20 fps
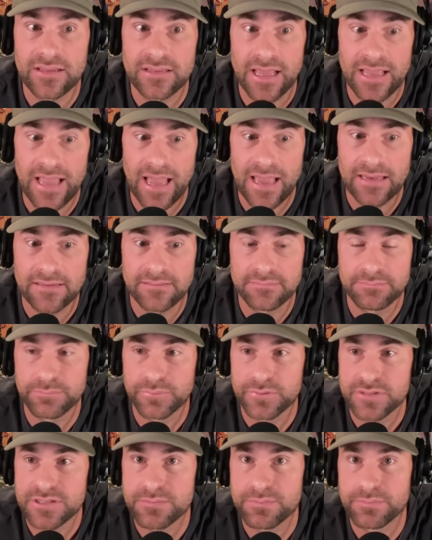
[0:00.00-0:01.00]
Like, I
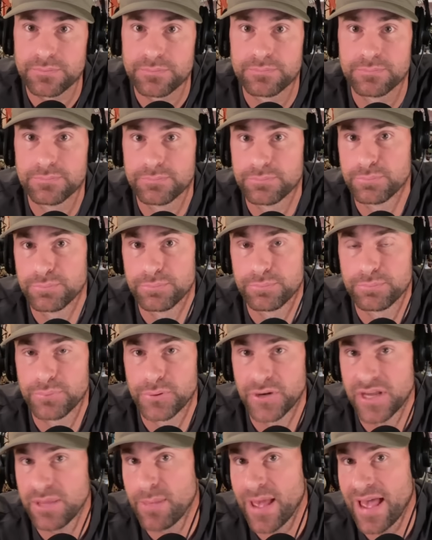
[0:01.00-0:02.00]
was
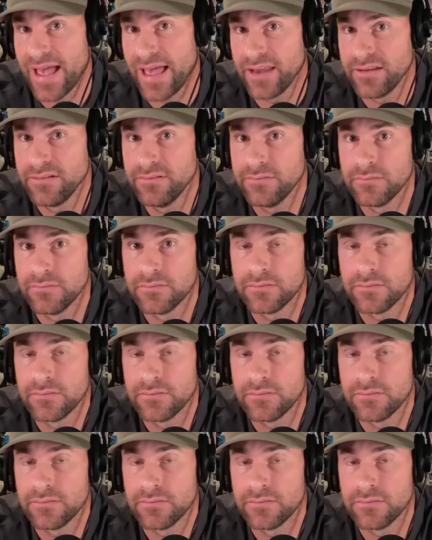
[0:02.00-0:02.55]
pretty bad.